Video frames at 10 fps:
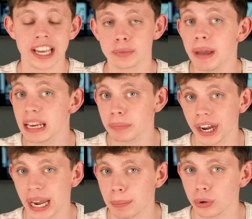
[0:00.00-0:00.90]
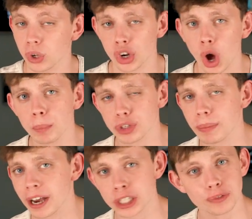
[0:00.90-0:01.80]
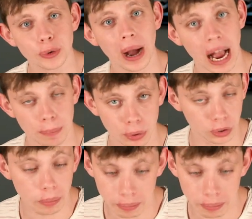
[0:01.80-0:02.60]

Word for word: is made by Apple and optimized for Apple